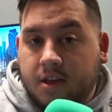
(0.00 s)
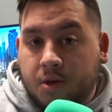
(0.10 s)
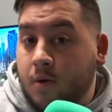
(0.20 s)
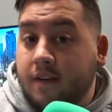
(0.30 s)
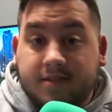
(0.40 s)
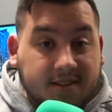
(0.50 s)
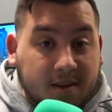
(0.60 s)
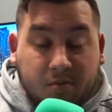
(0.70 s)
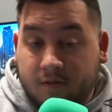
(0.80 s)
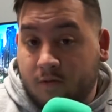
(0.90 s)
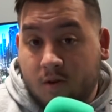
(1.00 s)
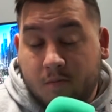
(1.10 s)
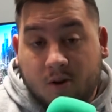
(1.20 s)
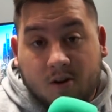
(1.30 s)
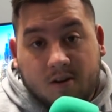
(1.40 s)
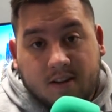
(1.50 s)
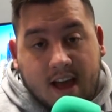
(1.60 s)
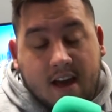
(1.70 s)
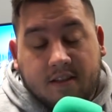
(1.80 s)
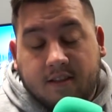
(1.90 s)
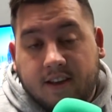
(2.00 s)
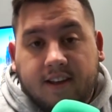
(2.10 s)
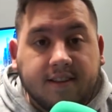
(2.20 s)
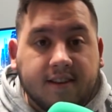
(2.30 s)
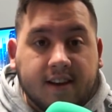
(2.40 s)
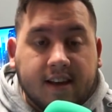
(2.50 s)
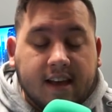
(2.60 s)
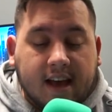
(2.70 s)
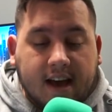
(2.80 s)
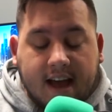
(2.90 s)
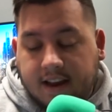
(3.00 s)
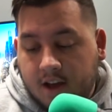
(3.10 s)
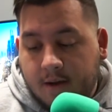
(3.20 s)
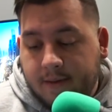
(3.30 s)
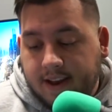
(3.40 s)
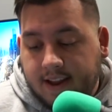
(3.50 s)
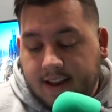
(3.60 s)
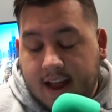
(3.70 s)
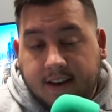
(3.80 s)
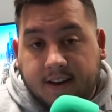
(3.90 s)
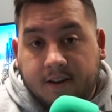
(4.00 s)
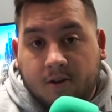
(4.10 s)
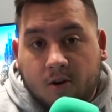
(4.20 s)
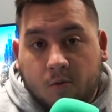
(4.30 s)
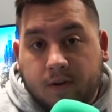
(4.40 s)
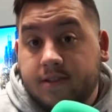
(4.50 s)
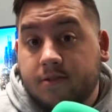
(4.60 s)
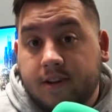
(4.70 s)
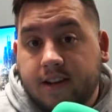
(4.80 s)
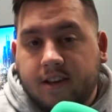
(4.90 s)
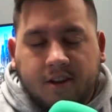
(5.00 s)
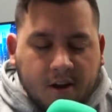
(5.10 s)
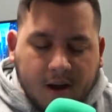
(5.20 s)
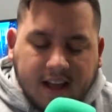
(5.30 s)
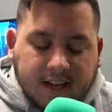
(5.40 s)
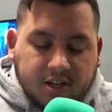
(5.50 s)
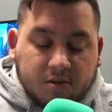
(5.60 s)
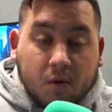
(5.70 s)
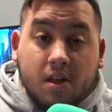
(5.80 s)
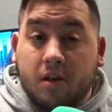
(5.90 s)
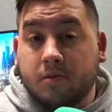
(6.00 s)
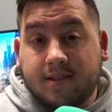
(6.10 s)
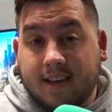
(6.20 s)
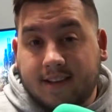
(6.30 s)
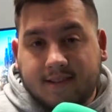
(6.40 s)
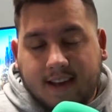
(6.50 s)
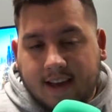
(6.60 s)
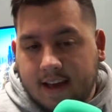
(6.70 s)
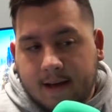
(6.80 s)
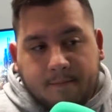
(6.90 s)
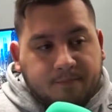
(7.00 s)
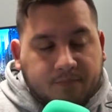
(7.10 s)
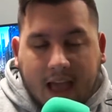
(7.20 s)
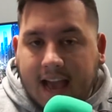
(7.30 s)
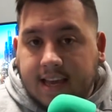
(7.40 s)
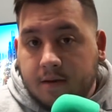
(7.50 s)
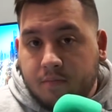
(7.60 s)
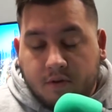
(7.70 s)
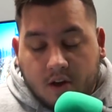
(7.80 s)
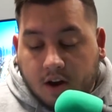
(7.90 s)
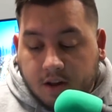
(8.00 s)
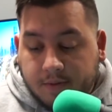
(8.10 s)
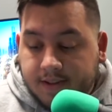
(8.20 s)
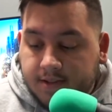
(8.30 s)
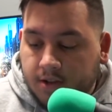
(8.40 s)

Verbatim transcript: UFC performer athlete uh, had come in and ended her win streak. You know, it's just one of those things. Like, I get both arguments.